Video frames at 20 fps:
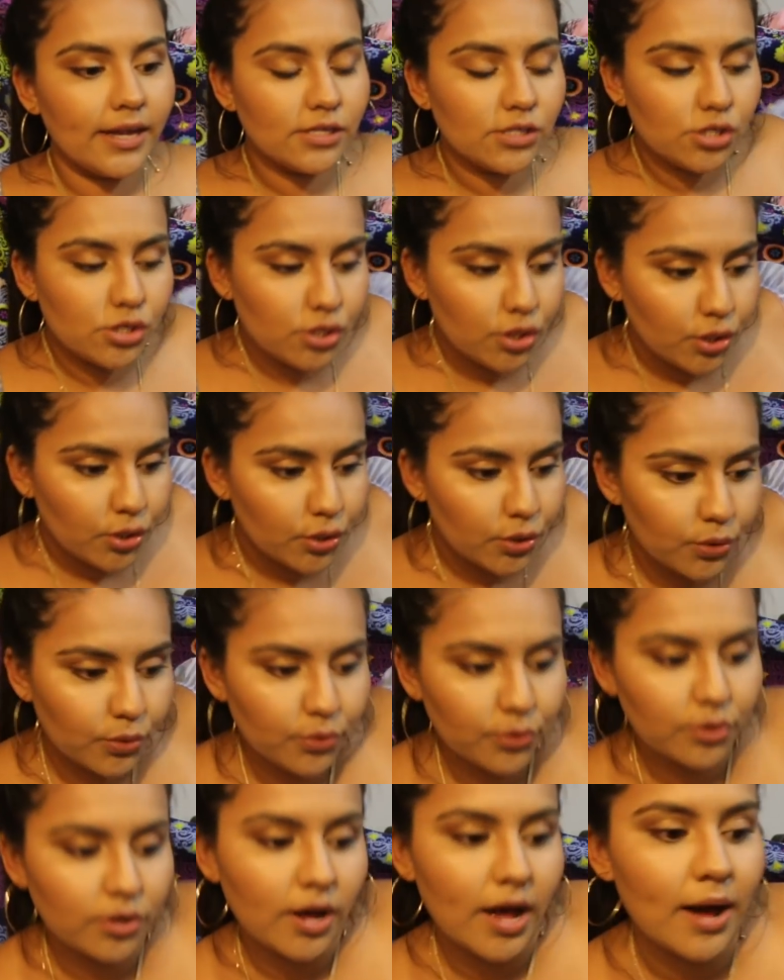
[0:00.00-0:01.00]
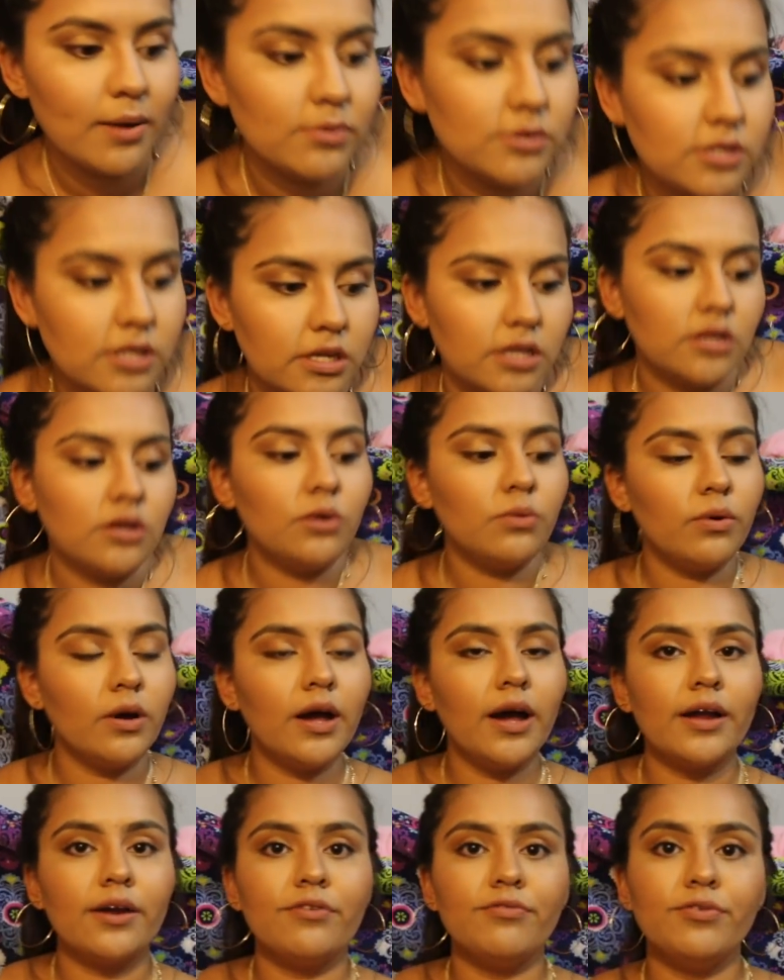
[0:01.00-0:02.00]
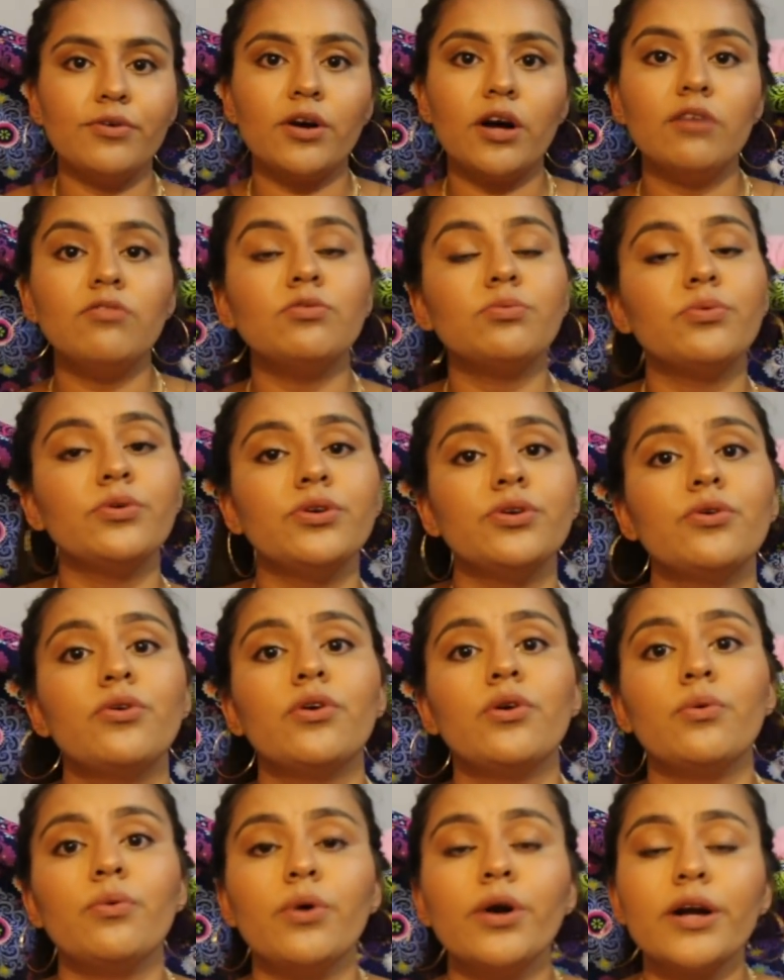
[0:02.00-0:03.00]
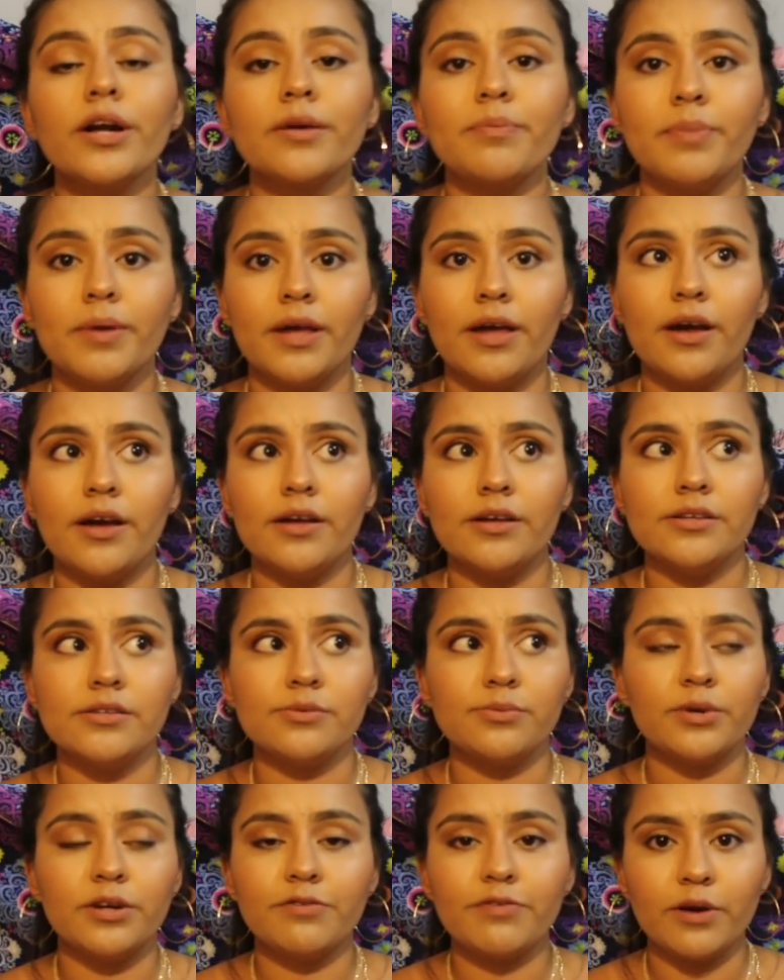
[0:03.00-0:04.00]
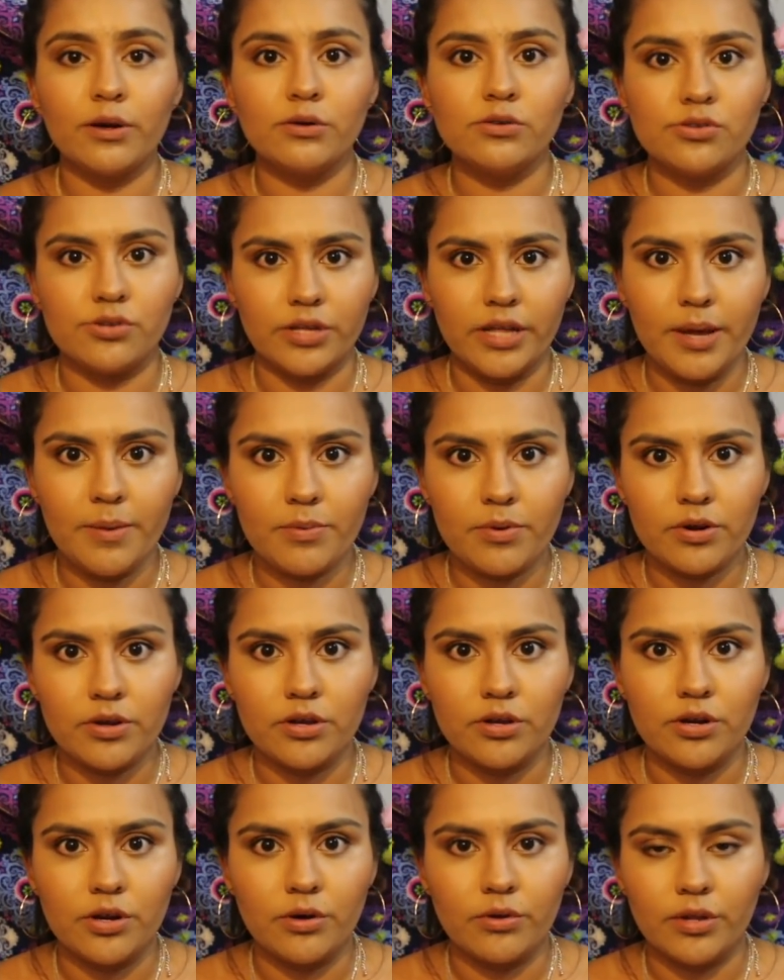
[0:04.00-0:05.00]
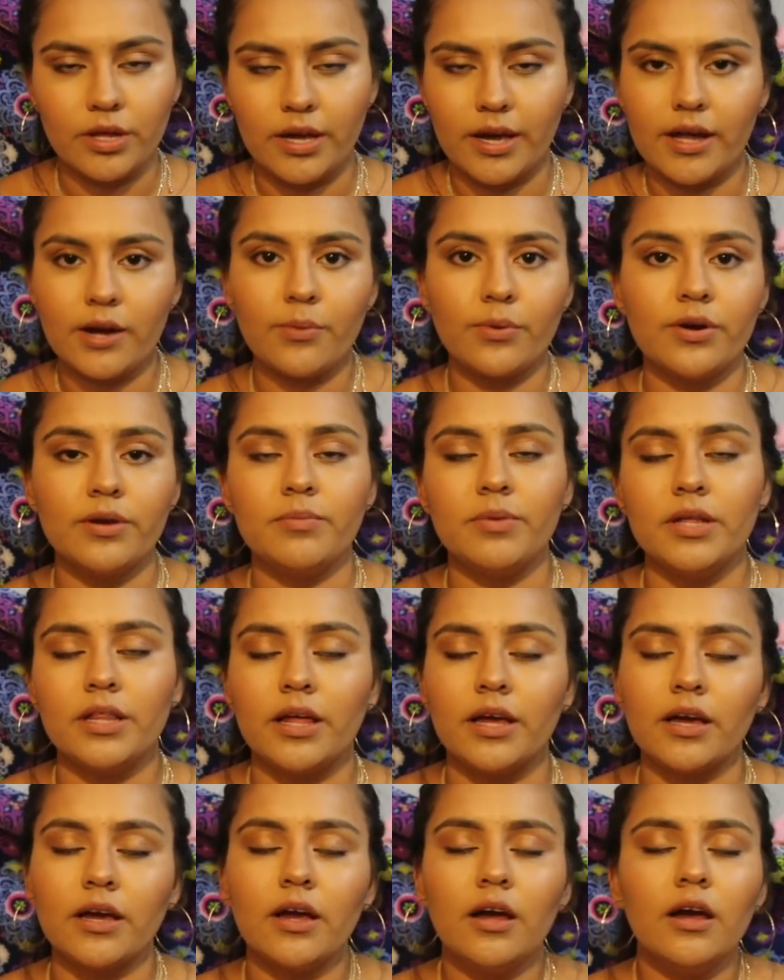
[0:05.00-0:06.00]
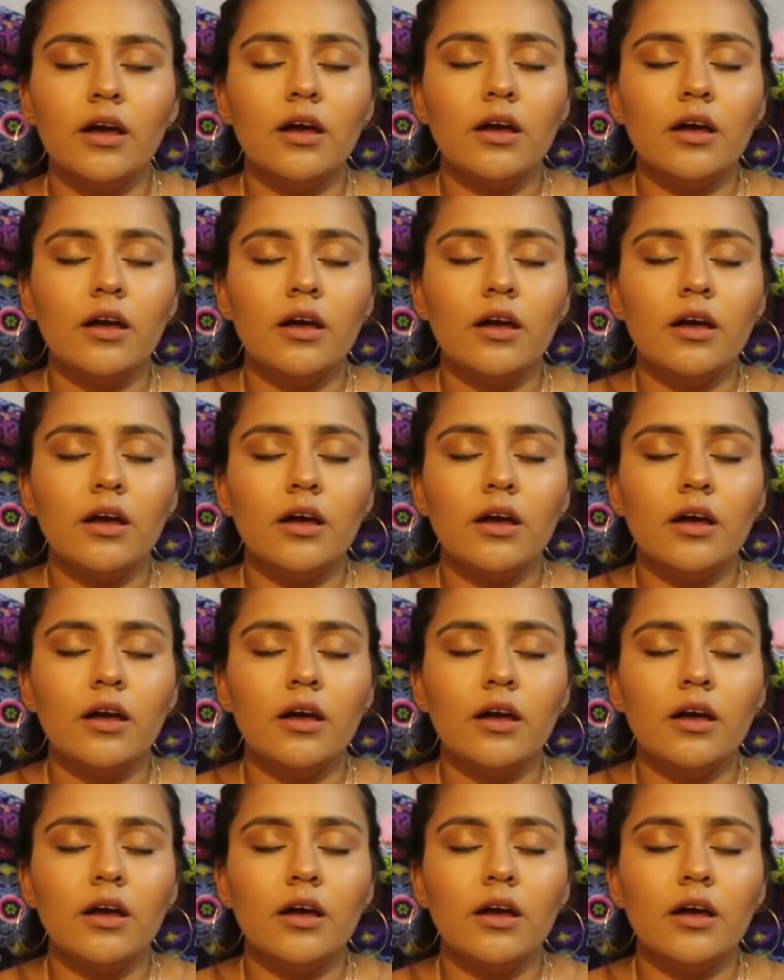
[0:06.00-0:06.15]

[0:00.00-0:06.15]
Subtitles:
so I was like, you know what, I don't feel comfortable you going to work, because what if I go into labor, you know, like I don't want to be like